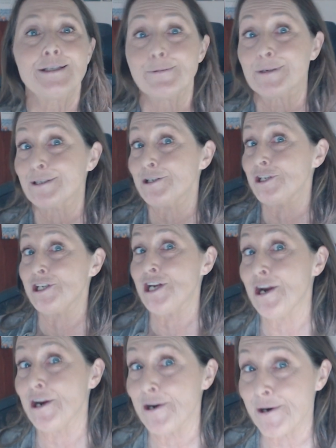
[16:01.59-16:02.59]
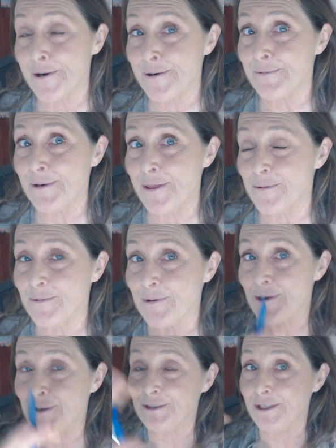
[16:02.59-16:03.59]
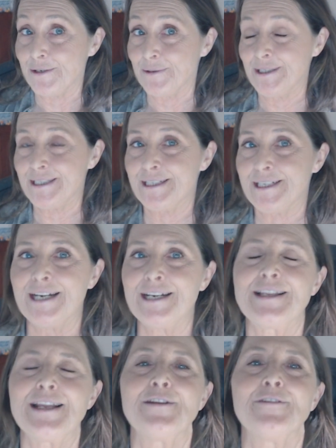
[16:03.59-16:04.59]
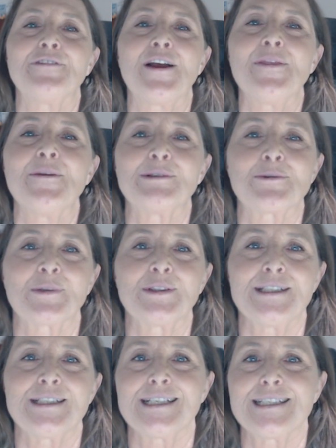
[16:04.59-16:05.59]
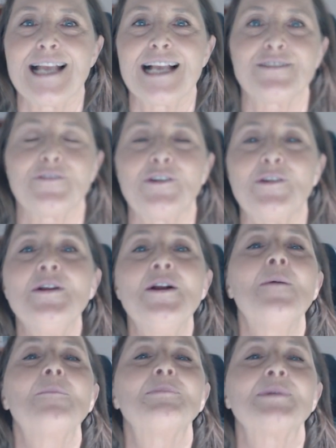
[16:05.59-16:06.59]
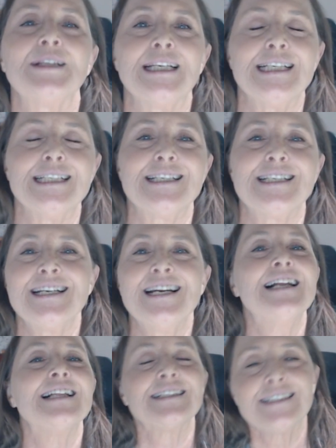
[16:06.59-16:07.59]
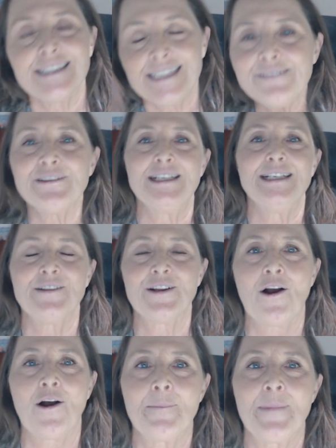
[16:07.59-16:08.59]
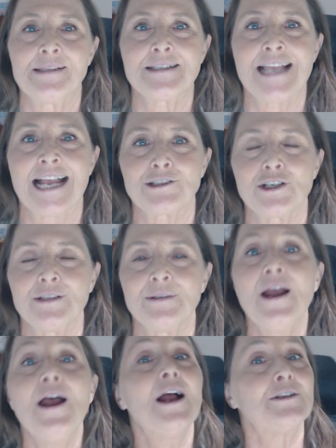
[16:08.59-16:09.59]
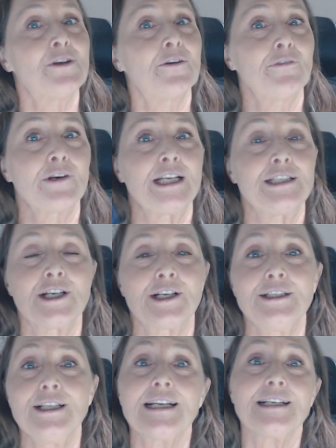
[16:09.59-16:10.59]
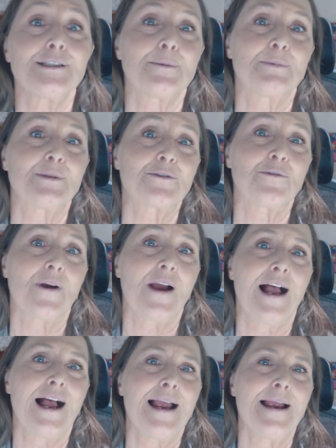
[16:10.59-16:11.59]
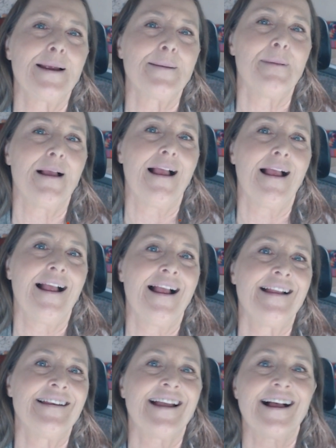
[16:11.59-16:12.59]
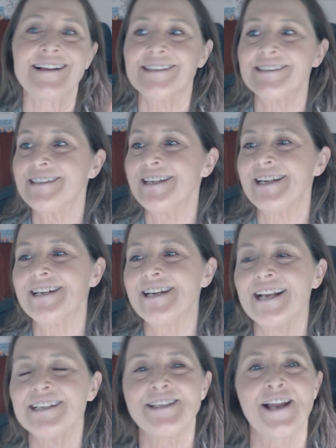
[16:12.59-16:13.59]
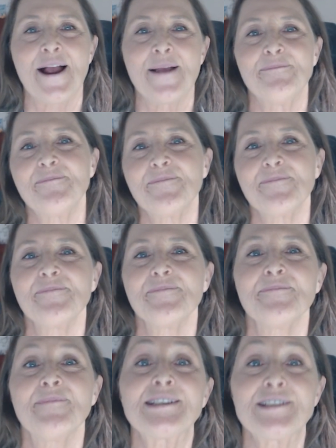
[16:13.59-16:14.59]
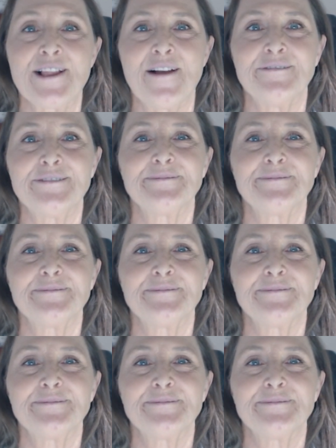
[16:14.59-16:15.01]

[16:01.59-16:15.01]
you want to share with the world a unit study that you've done that was really successful, please leave it in the comment section. And don't forget to click subscribe, and I'll see you next time. Much love.